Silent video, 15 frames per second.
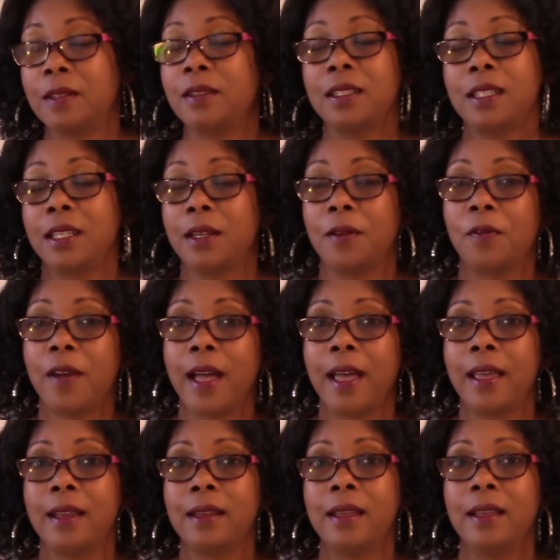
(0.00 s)

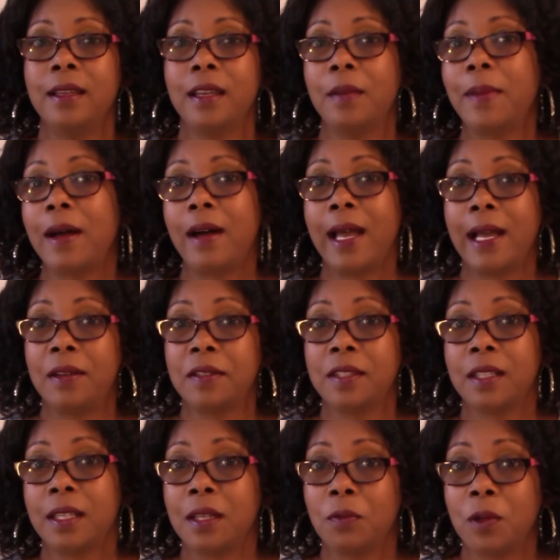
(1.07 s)
terrified about how
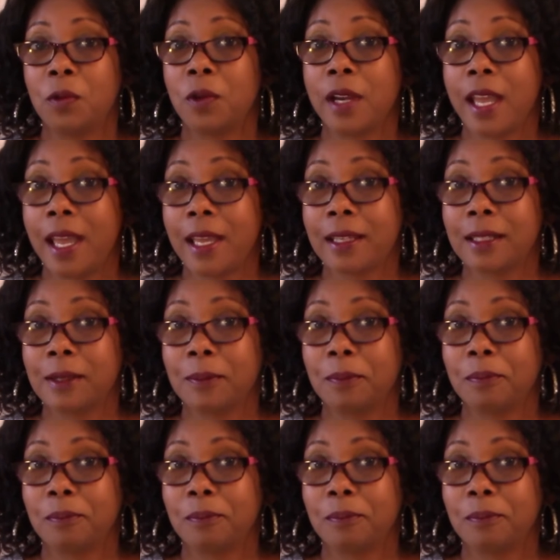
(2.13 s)
Sonny will react.